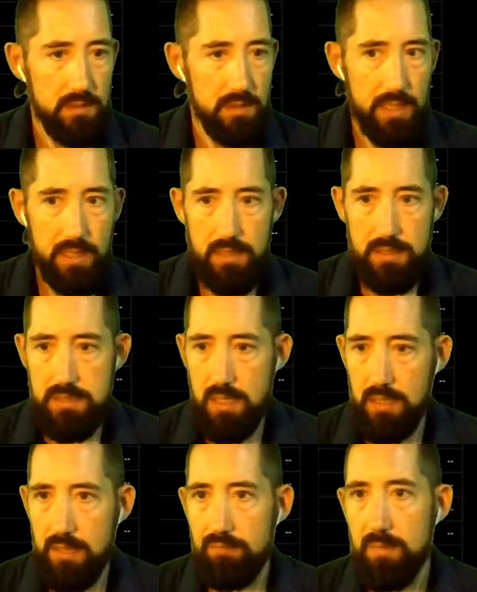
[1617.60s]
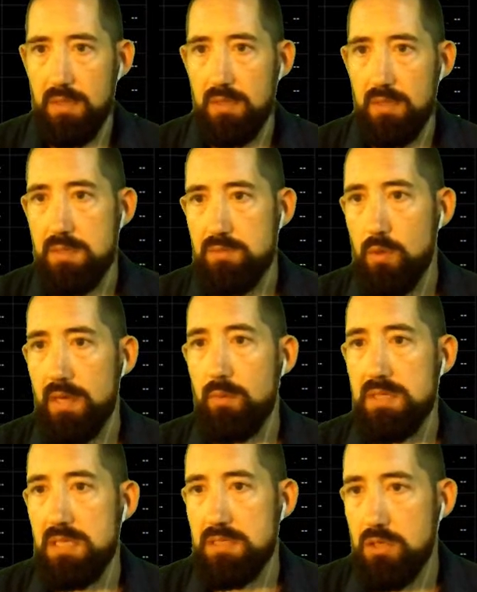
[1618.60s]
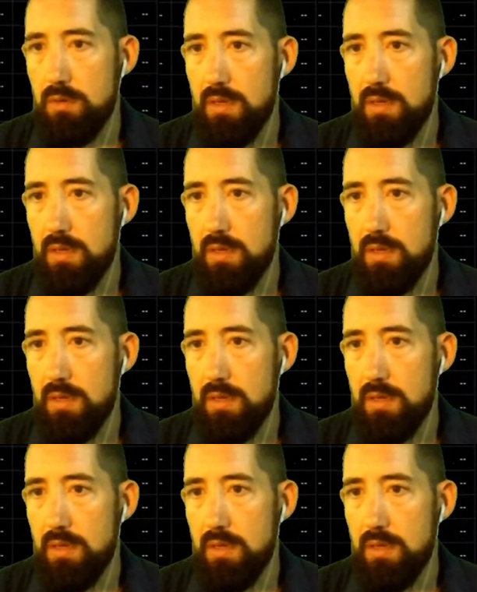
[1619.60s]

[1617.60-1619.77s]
And it's not giving me the same. So anyways, let's go